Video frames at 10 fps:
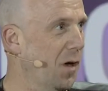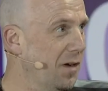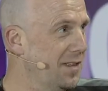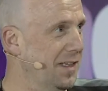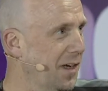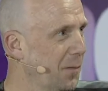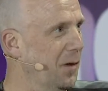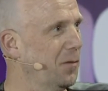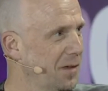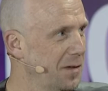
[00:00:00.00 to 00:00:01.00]
marketing
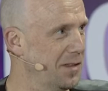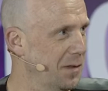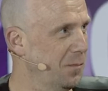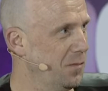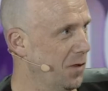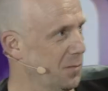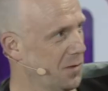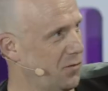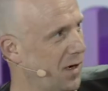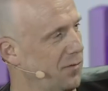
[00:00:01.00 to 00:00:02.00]
going on in, in, terms of travel?